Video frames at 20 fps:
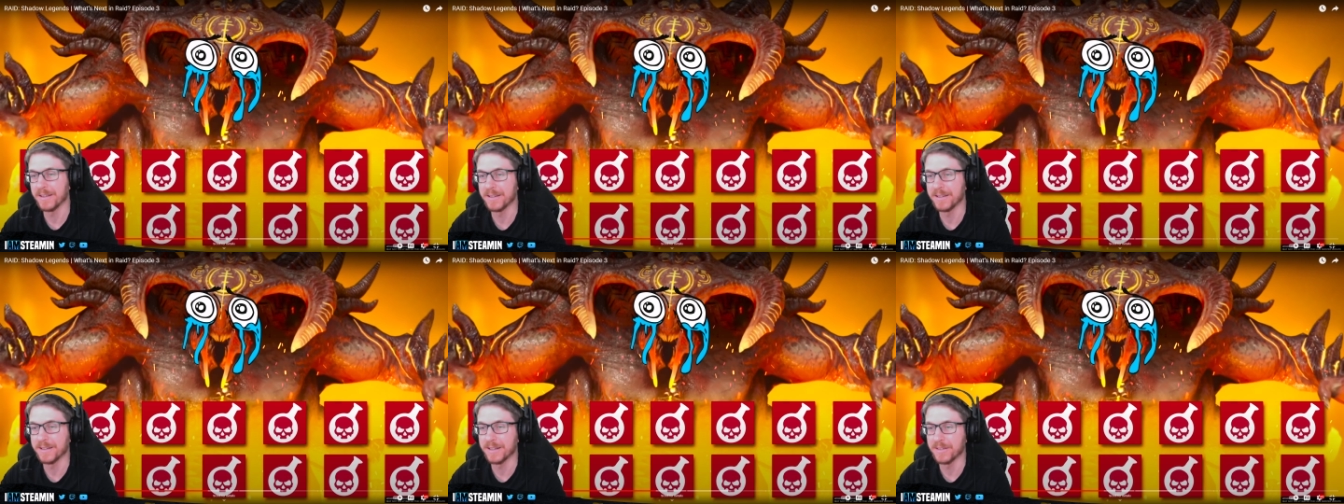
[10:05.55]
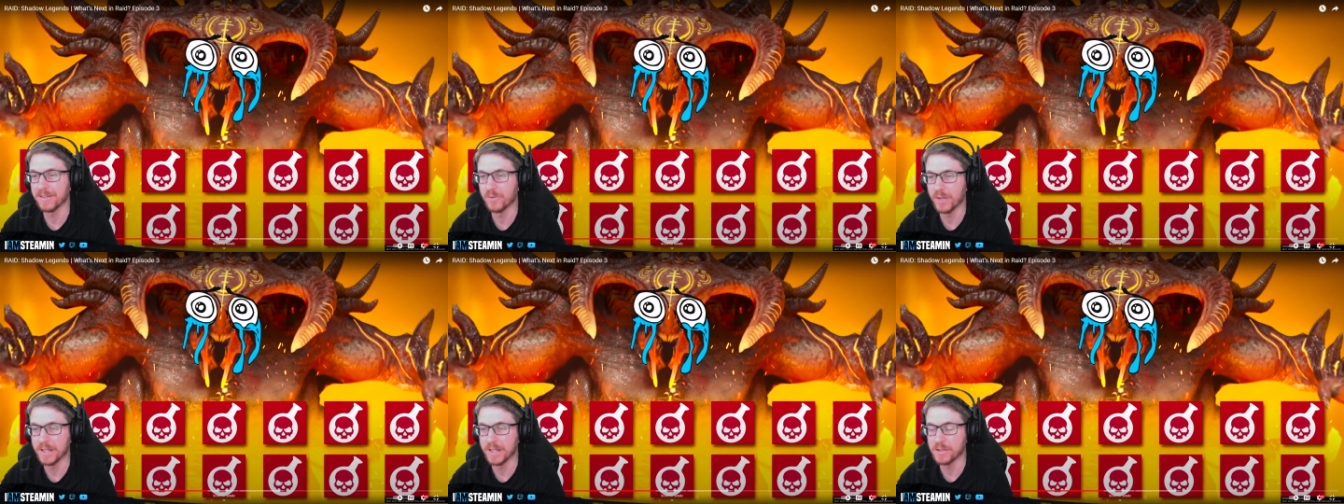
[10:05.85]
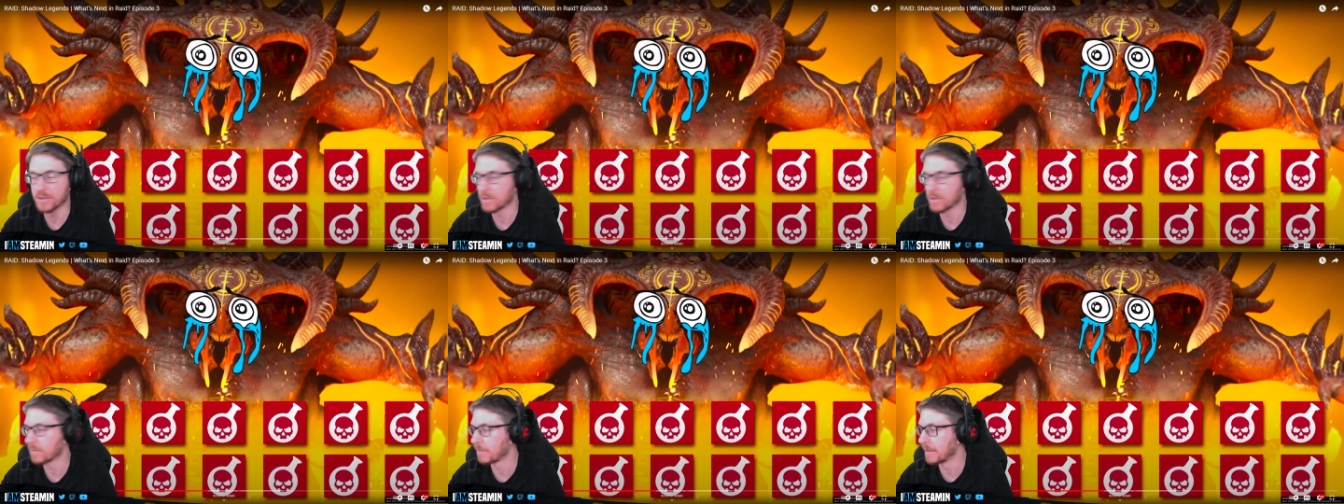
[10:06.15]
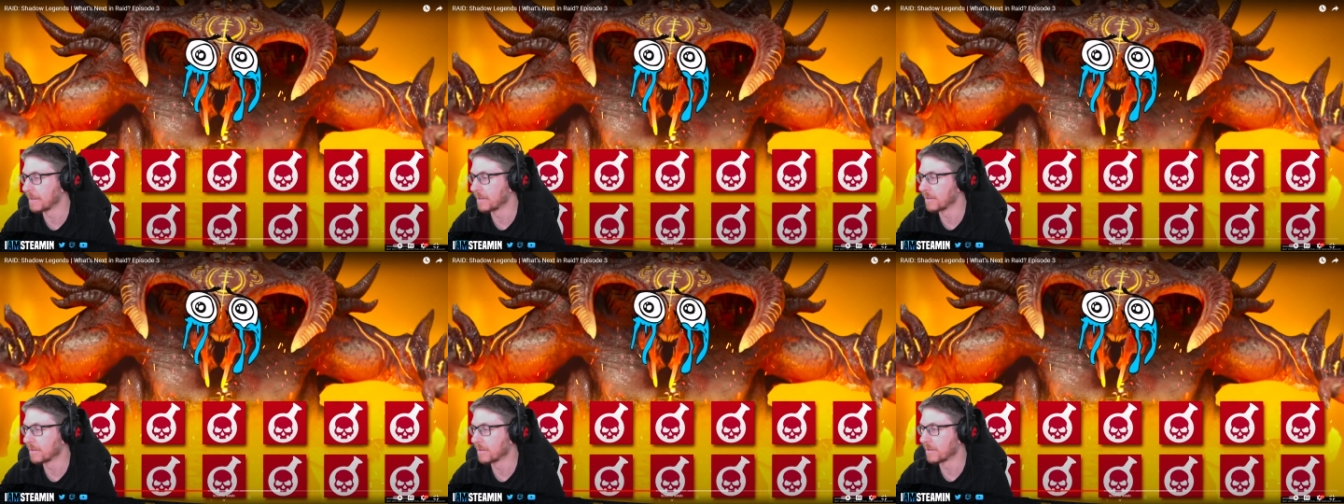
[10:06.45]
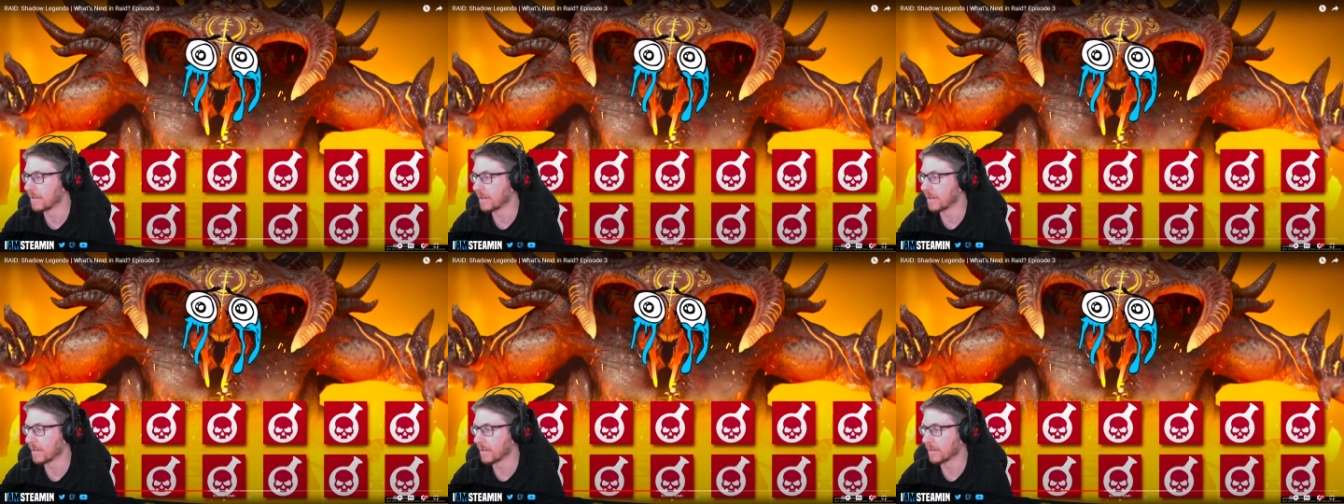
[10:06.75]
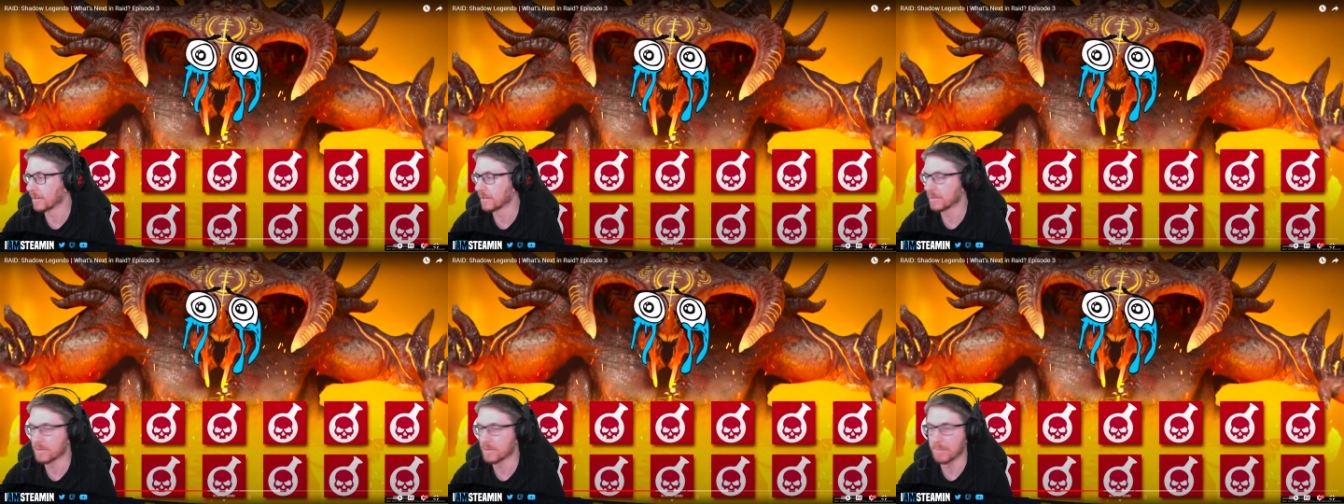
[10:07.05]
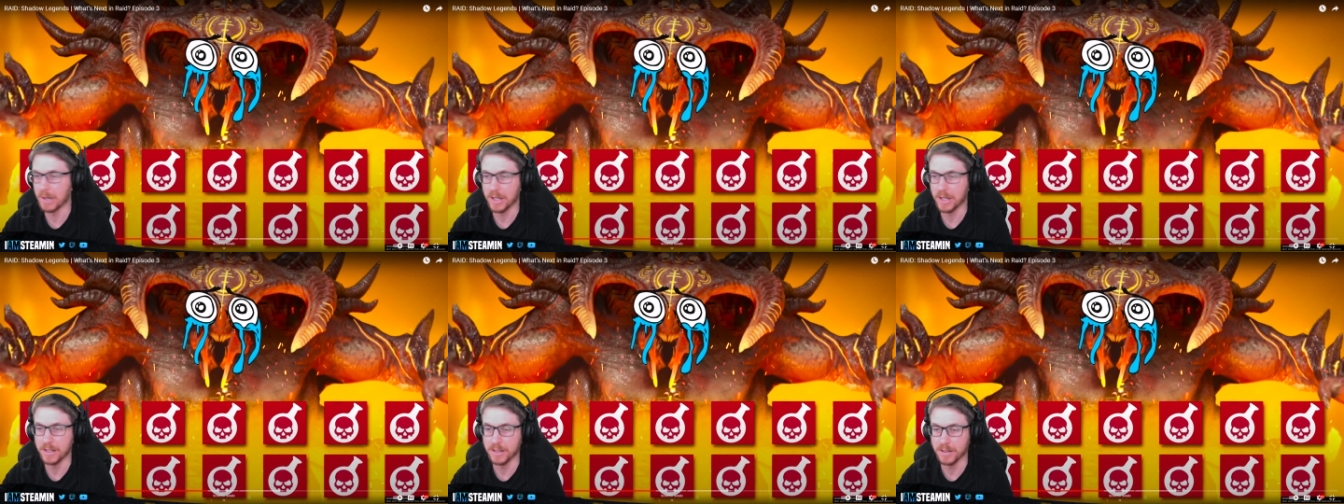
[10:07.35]
I think Ray's just been uh,
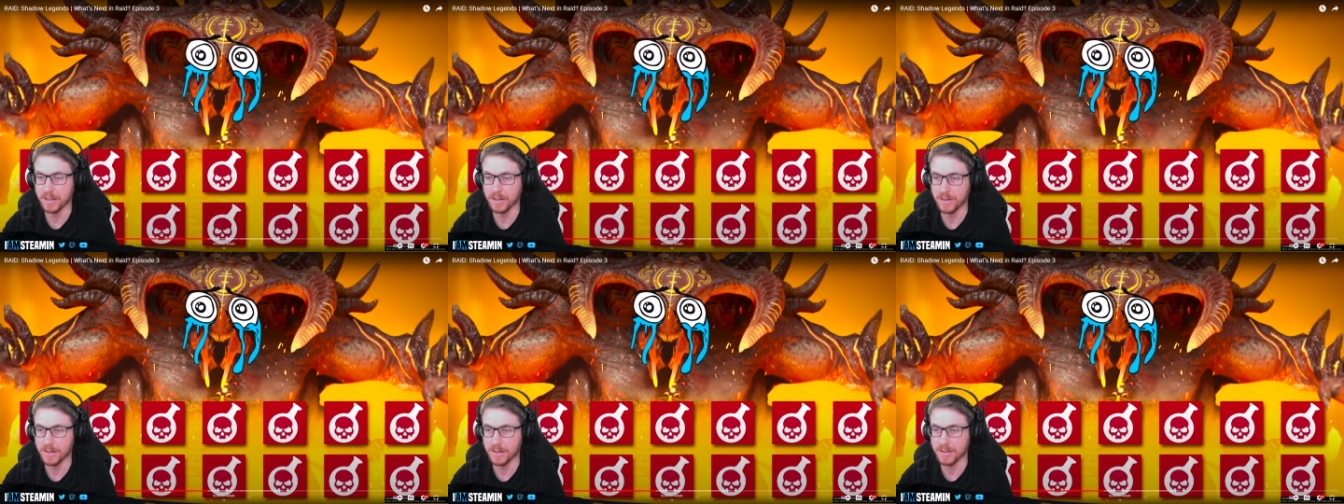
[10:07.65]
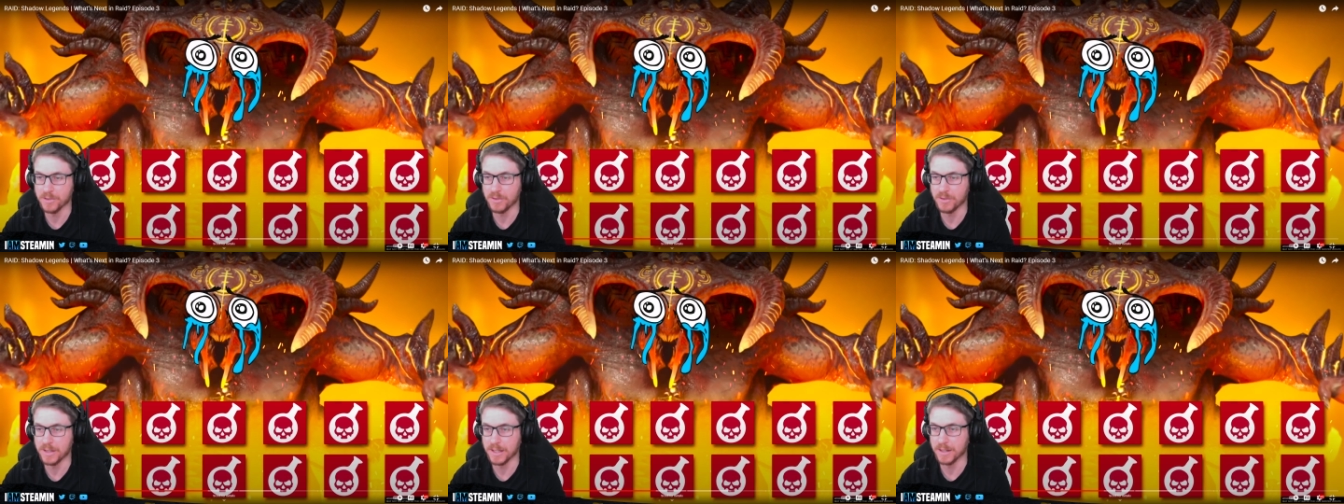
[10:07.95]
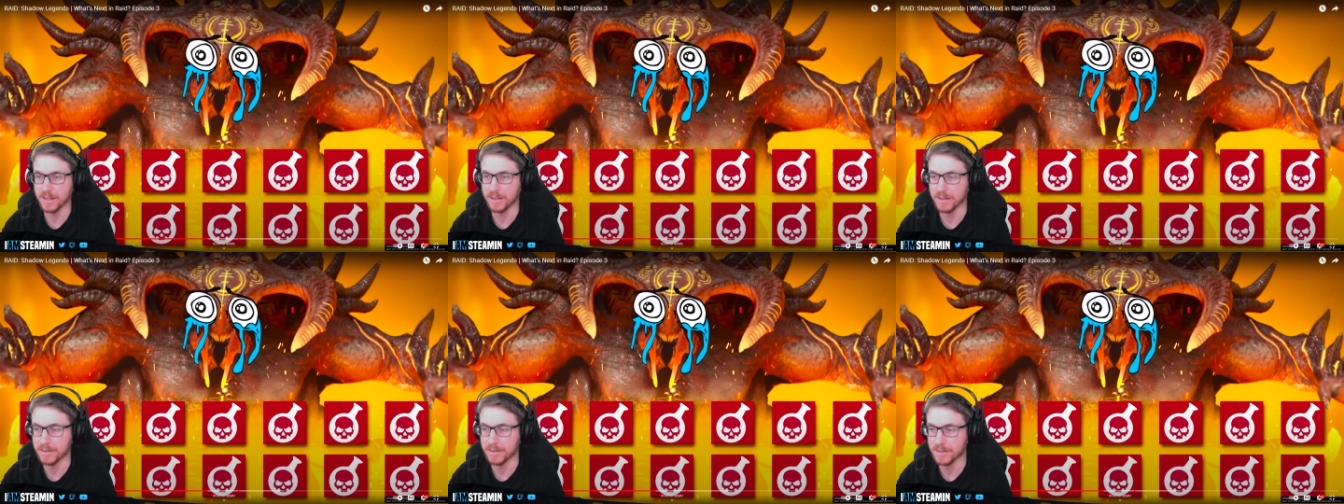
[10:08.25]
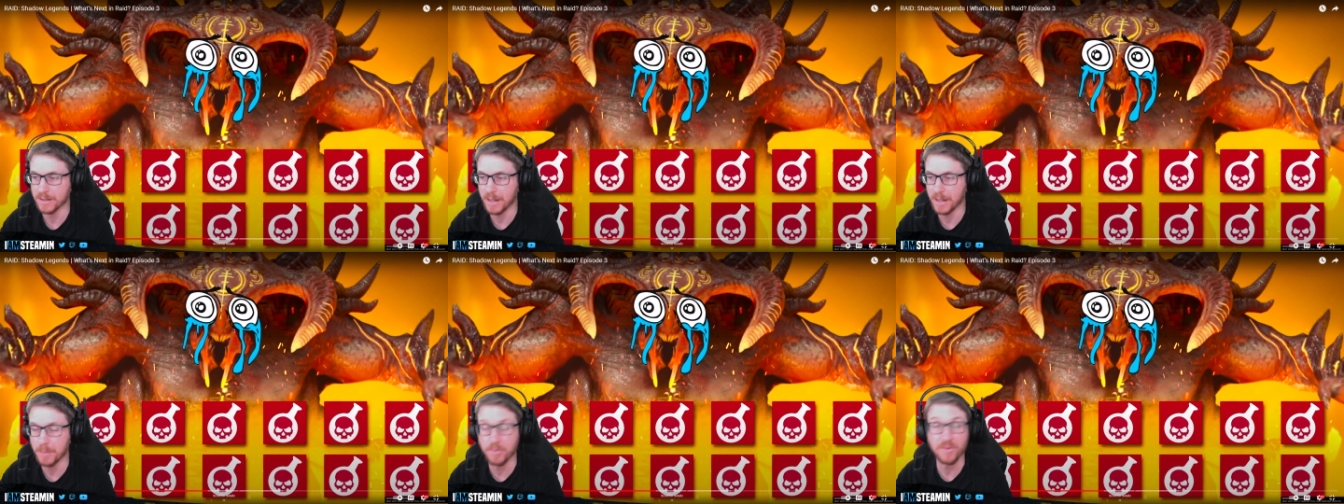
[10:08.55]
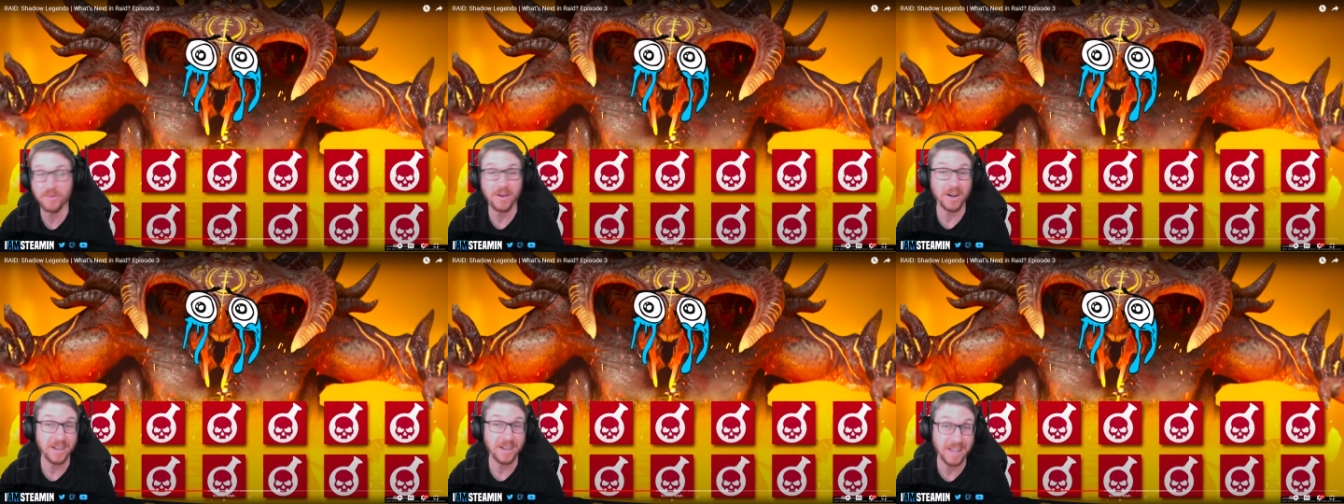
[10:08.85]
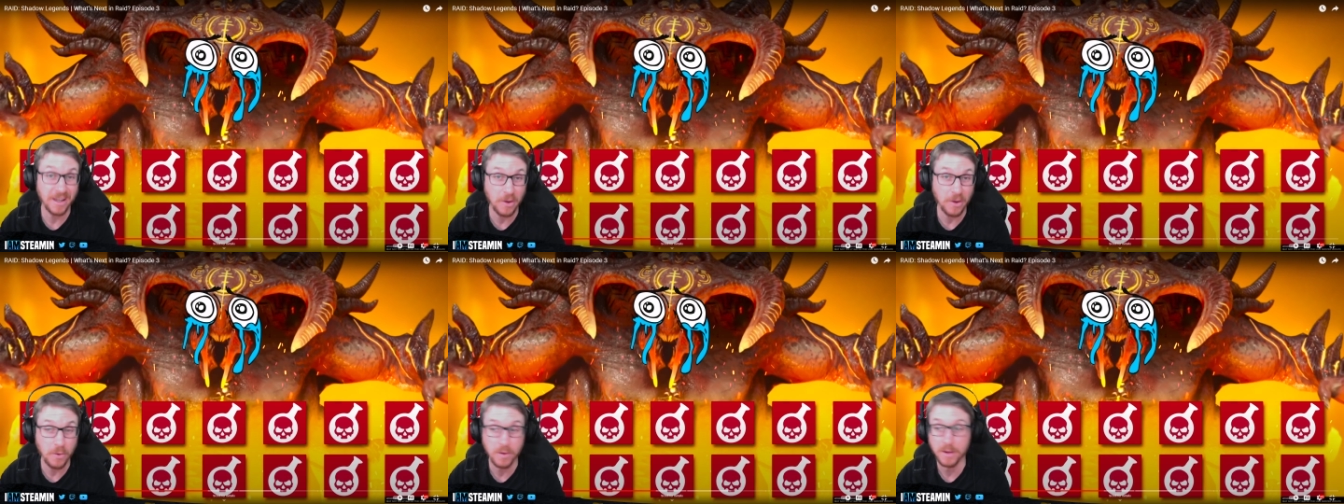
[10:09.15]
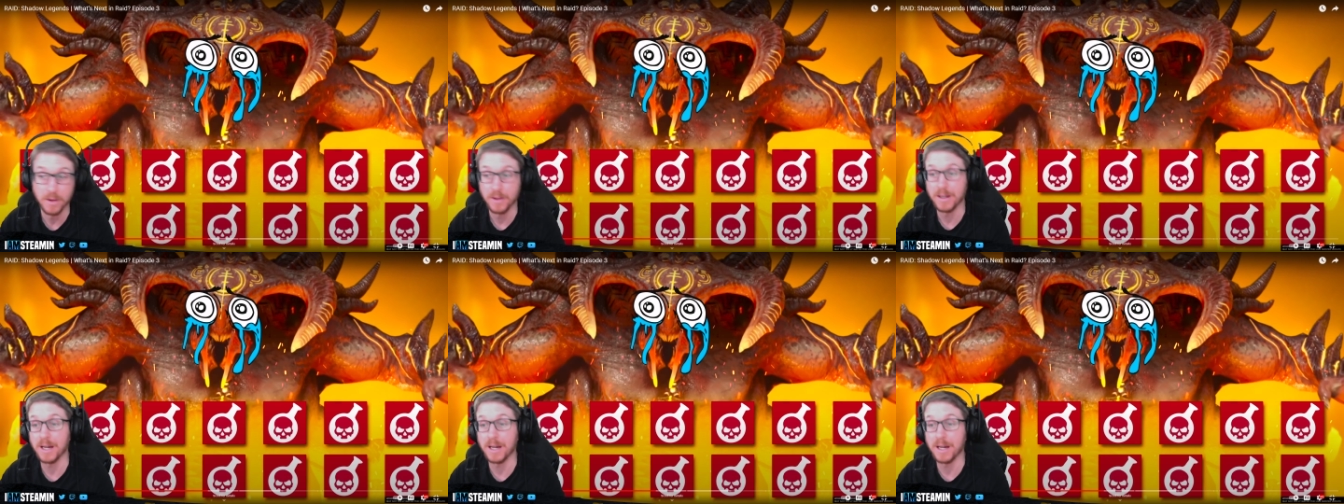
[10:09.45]
smirky here. That's ridiculous. I prefer Kale.